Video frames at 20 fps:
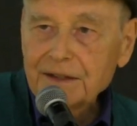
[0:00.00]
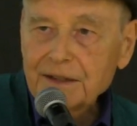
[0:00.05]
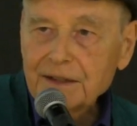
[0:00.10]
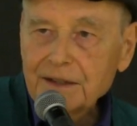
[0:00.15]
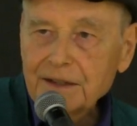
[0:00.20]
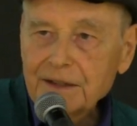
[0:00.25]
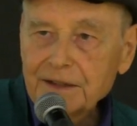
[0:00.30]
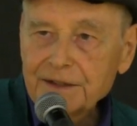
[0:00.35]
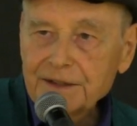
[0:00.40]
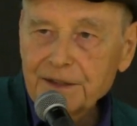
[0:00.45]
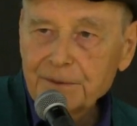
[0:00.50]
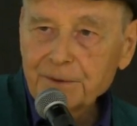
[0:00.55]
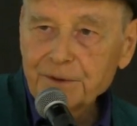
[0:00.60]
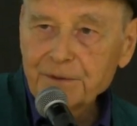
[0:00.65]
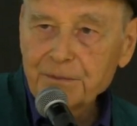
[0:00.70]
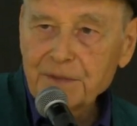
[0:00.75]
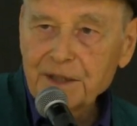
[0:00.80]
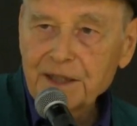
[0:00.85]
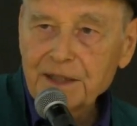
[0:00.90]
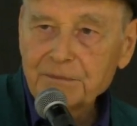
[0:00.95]
That
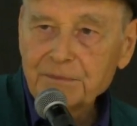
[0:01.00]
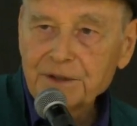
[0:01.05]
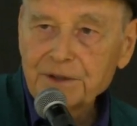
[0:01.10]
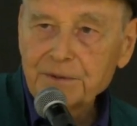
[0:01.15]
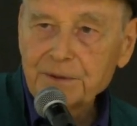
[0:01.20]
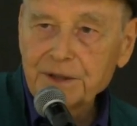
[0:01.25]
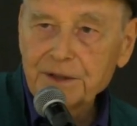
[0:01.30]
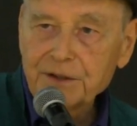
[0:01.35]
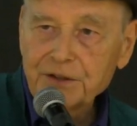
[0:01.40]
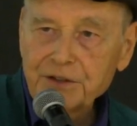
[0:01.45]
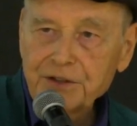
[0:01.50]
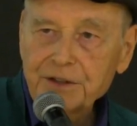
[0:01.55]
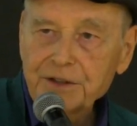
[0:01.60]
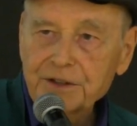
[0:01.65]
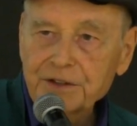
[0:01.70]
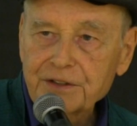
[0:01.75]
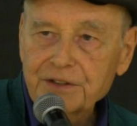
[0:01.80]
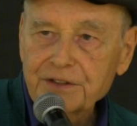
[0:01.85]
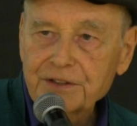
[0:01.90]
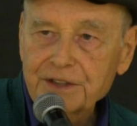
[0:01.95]
was made between the
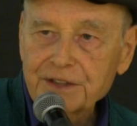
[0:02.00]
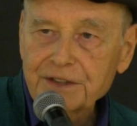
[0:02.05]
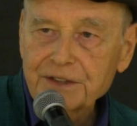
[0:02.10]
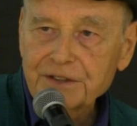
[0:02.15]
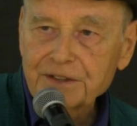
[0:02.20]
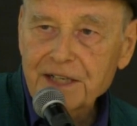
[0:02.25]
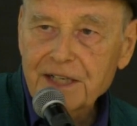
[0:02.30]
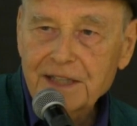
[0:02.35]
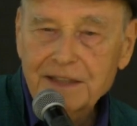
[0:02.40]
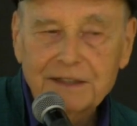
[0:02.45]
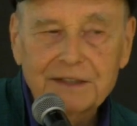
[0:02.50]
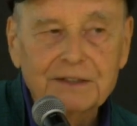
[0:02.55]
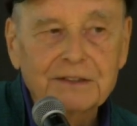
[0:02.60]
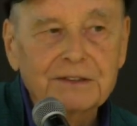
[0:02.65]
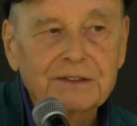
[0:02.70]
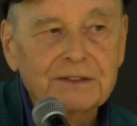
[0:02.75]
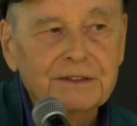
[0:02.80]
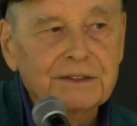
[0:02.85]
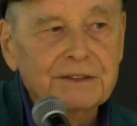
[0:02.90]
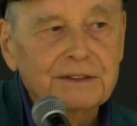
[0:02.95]
church and the
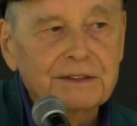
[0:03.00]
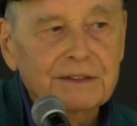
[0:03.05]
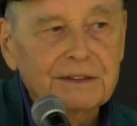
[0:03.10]
scientists.